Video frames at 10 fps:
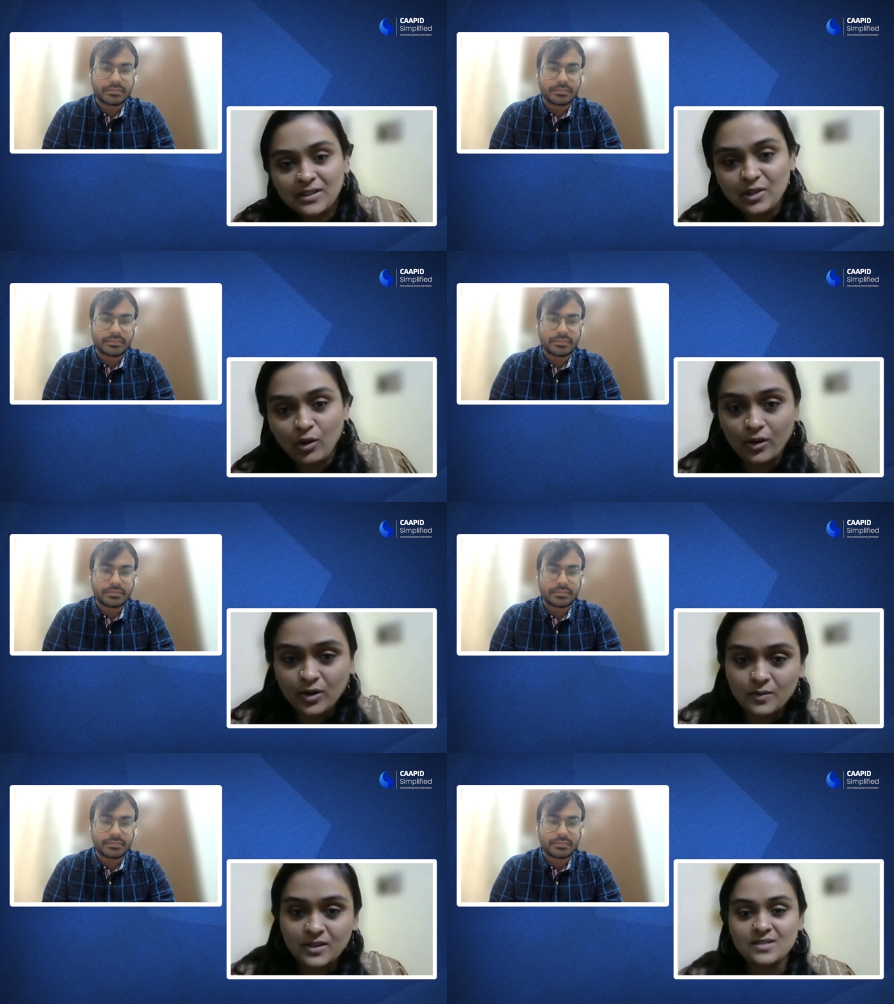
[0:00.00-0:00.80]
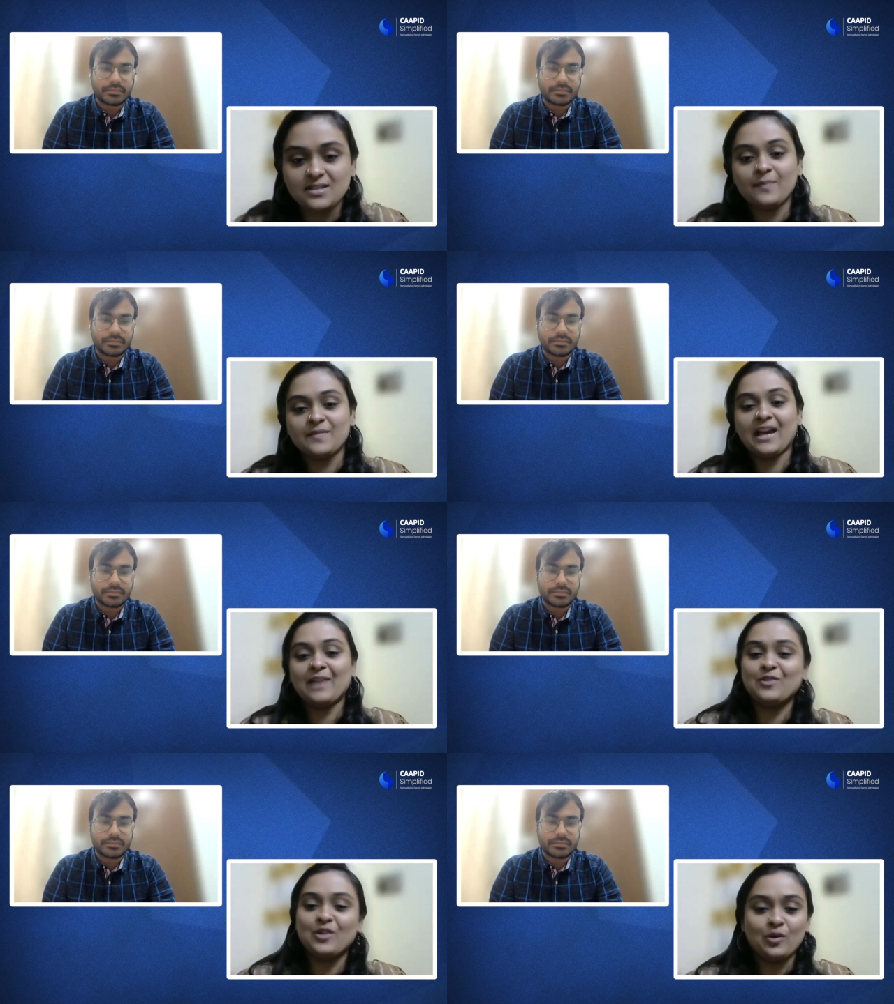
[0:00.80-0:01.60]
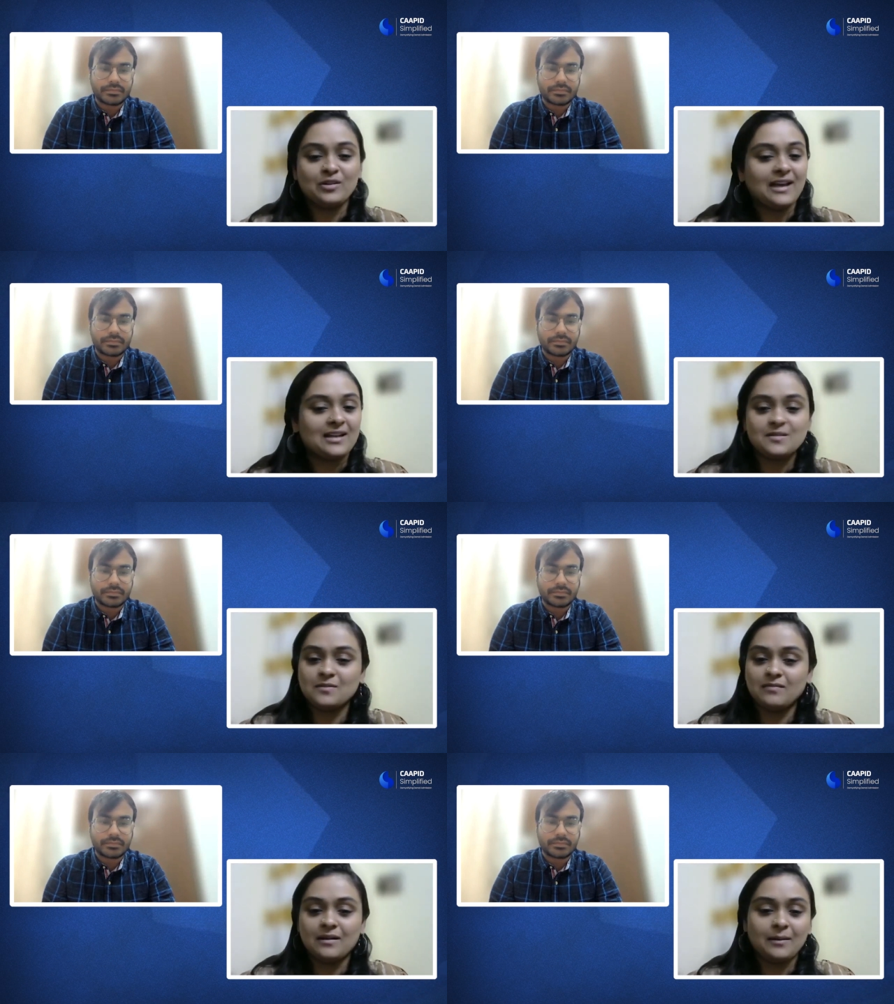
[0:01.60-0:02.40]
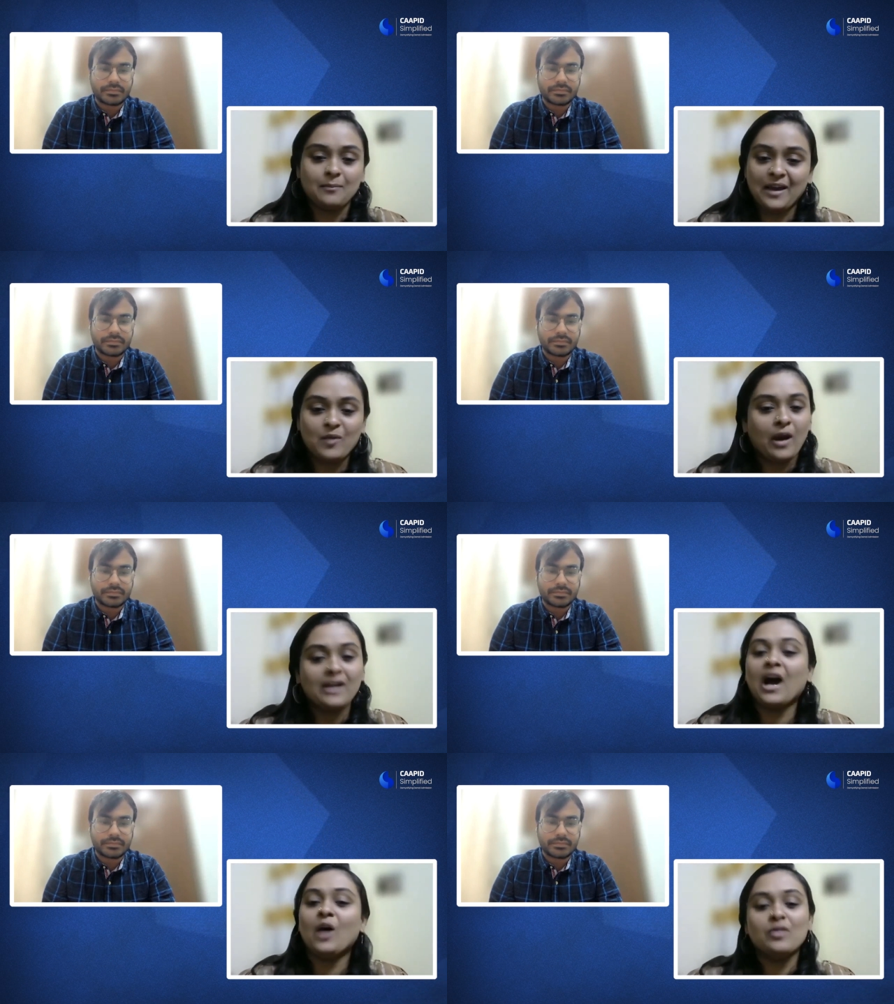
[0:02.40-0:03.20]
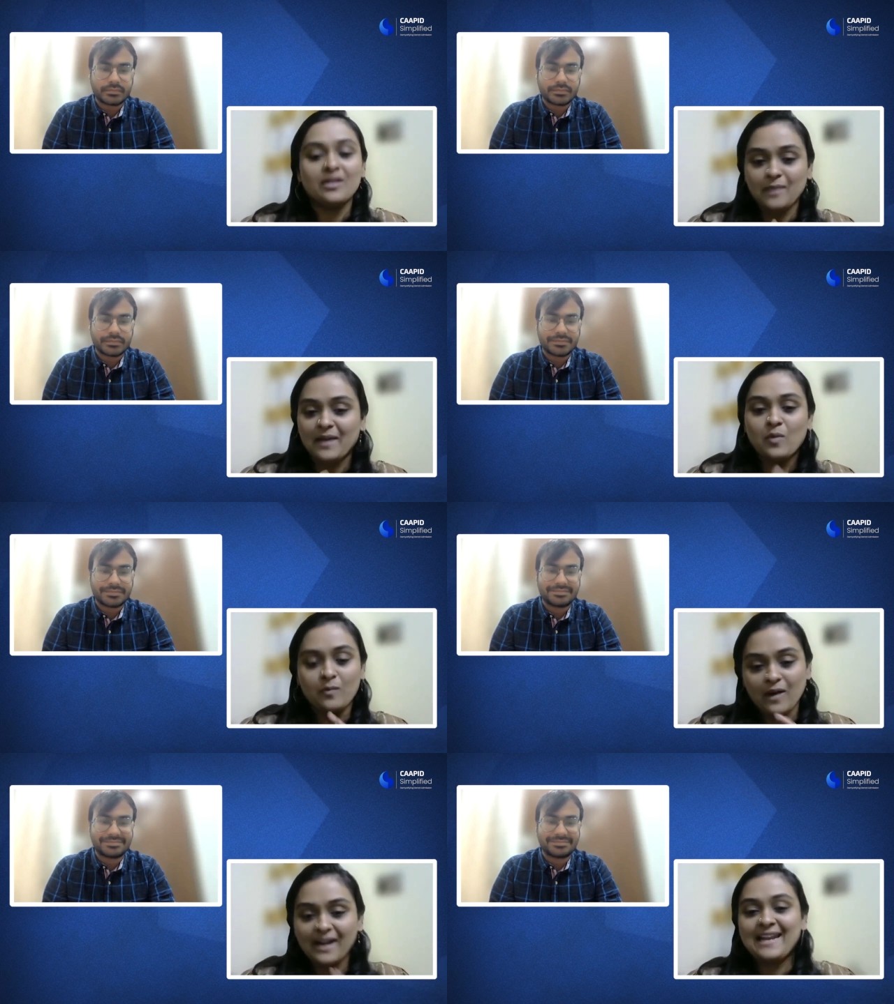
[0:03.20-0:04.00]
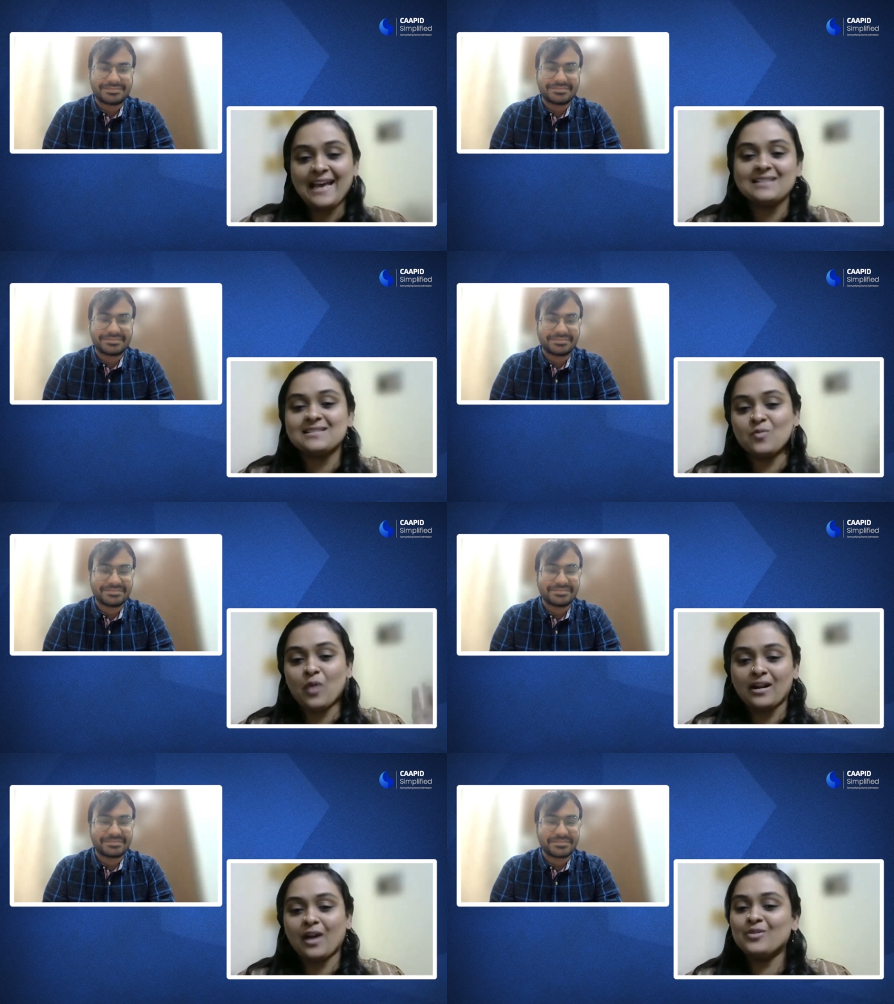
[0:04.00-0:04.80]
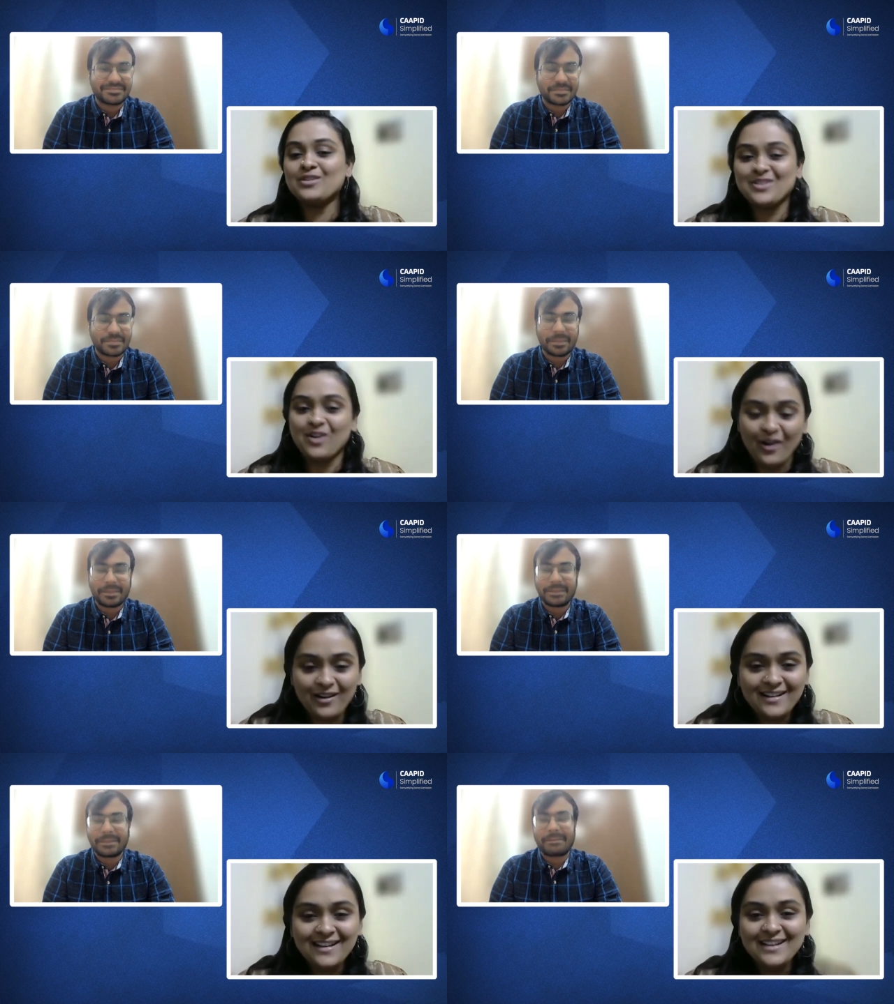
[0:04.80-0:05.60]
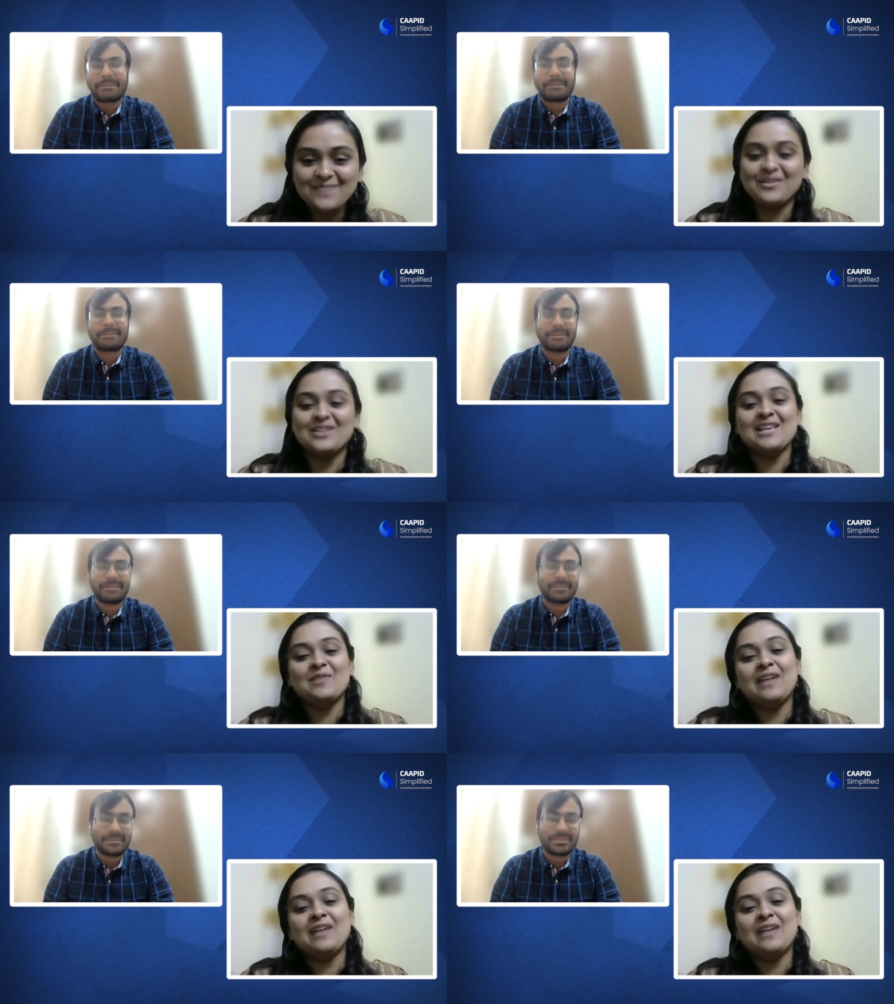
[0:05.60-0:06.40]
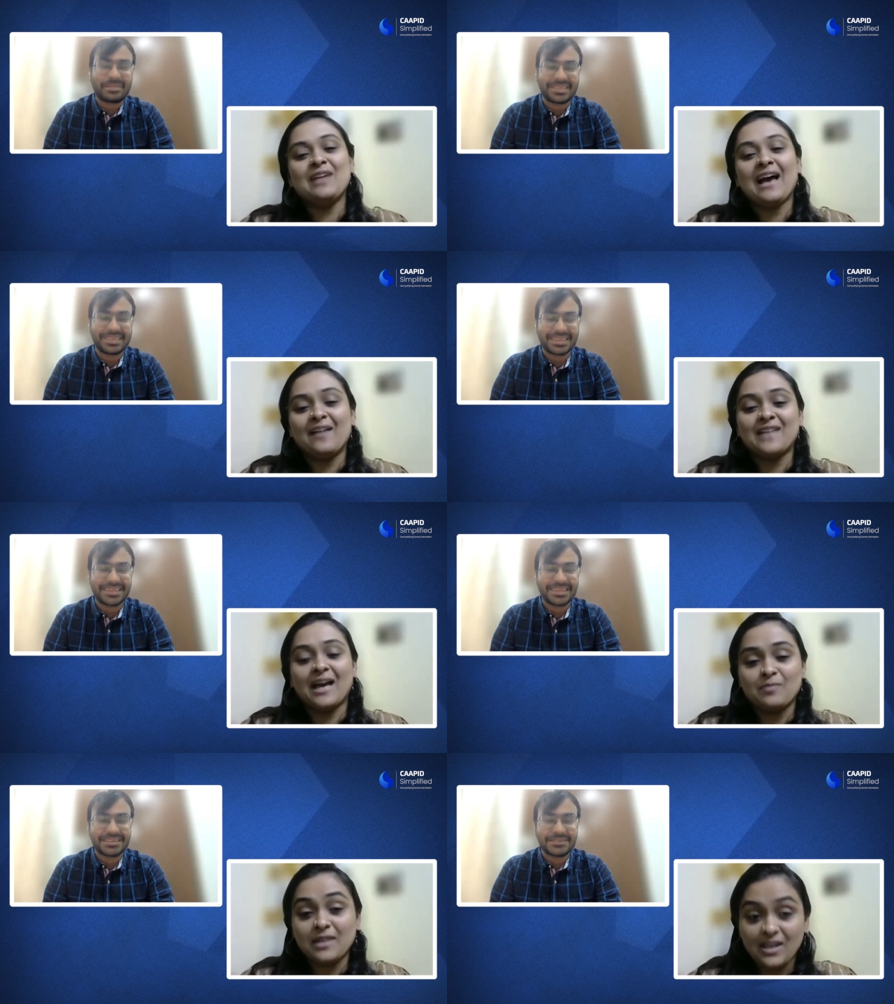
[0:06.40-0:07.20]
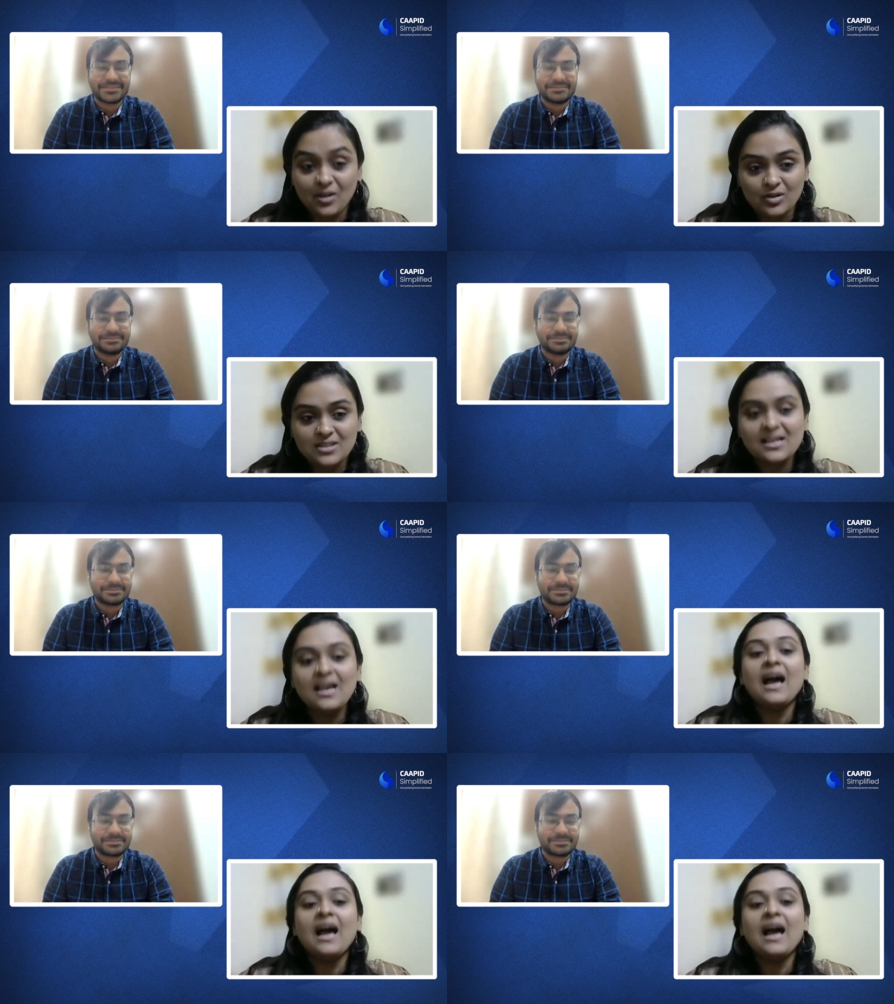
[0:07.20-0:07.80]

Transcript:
Speaker 1: with a document or something, I would know that my one hour, my one next one hour is gone because he would have, have that many notes.